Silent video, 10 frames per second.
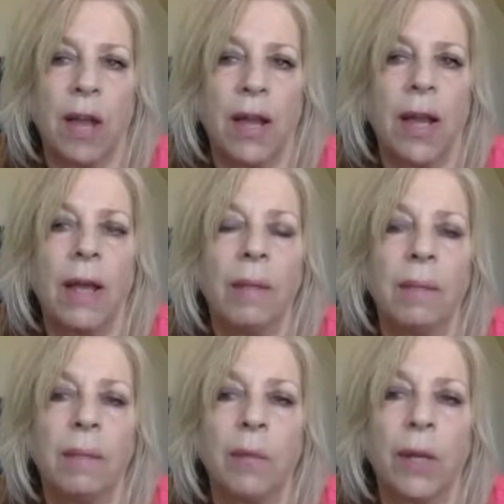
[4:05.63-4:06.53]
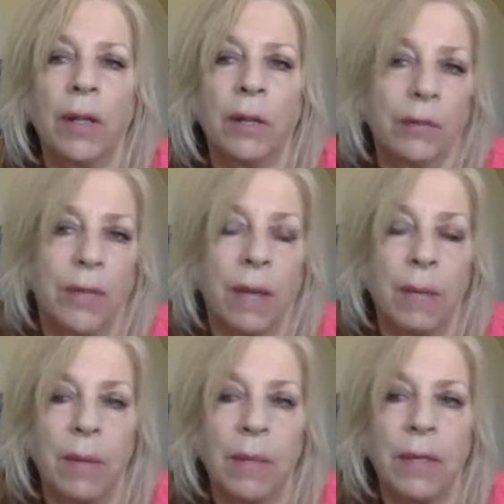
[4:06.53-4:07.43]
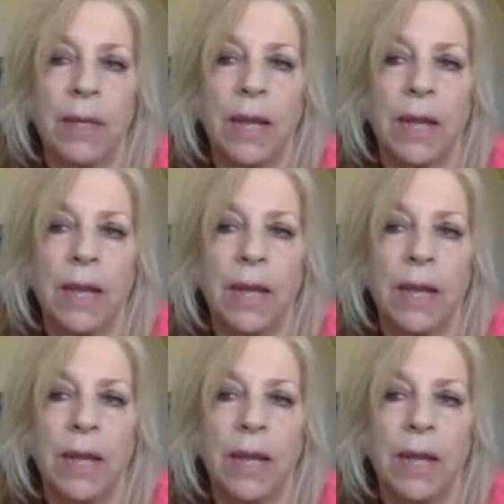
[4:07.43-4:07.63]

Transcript: Um, well, that may be the case.